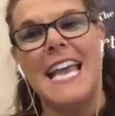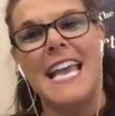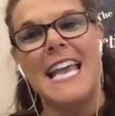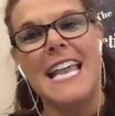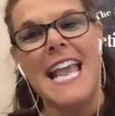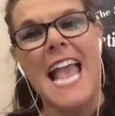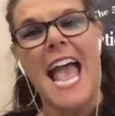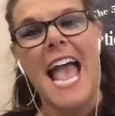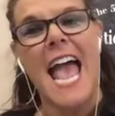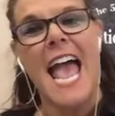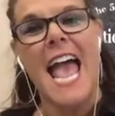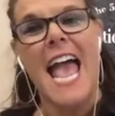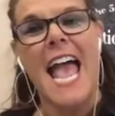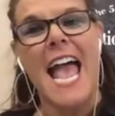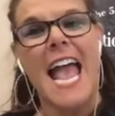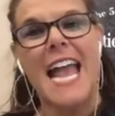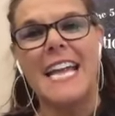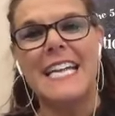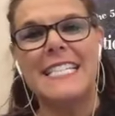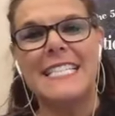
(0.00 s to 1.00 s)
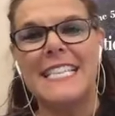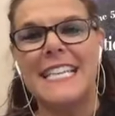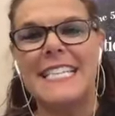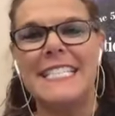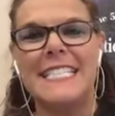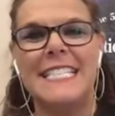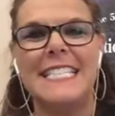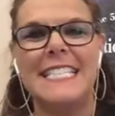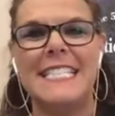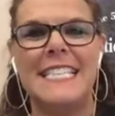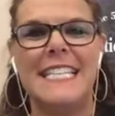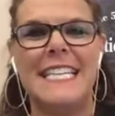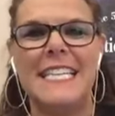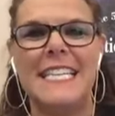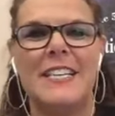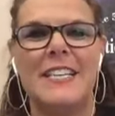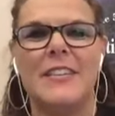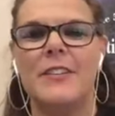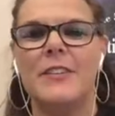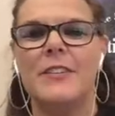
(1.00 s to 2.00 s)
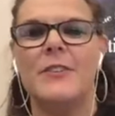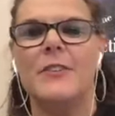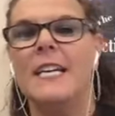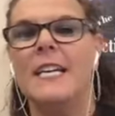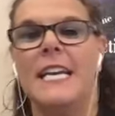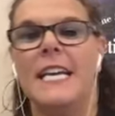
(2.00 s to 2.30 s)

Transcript: Yay, it's good to see you.